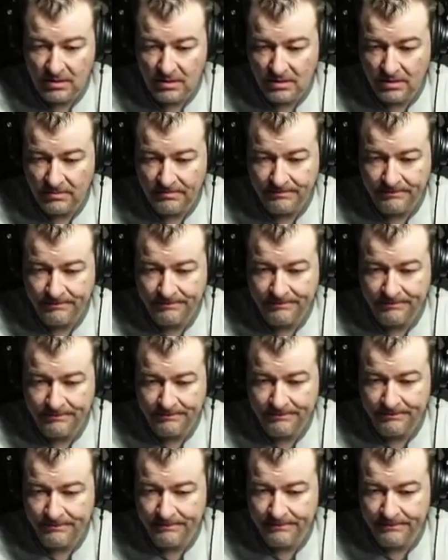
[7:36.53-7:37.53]
Hmm.
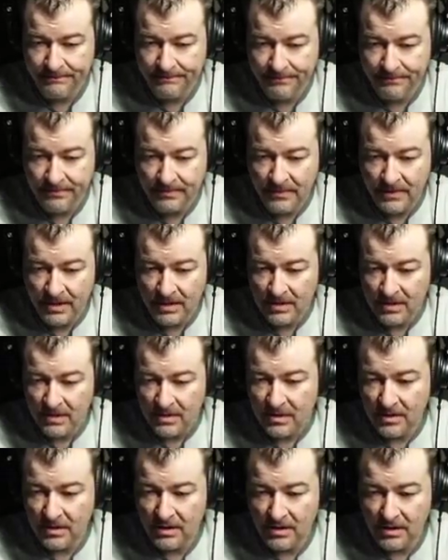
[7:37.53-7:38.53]
Uh,
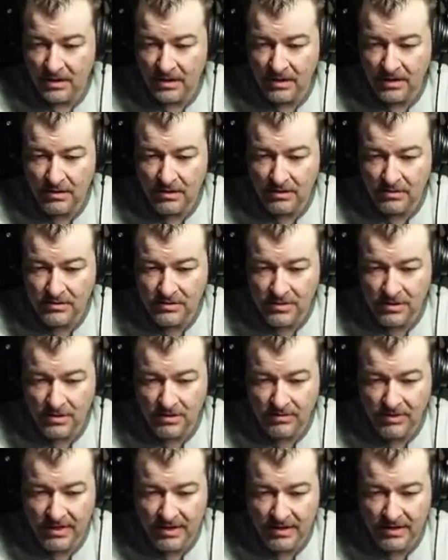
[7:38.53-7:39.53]
I also
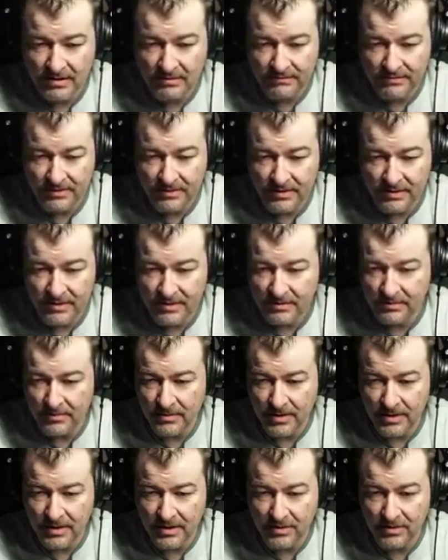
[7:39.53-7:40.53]
have uh, the
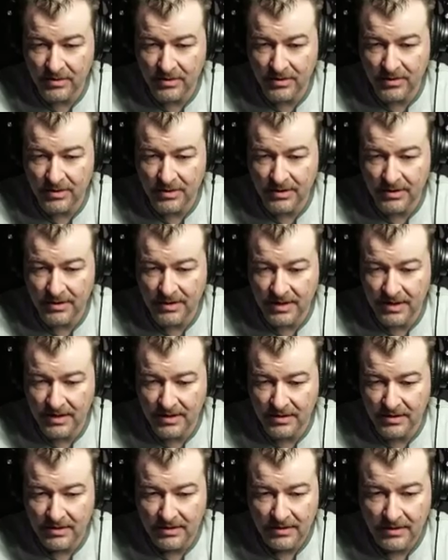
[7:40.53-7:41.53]
mod on that
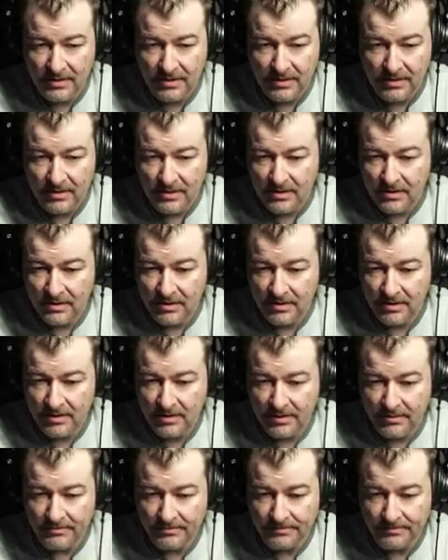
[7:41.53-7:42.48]
um,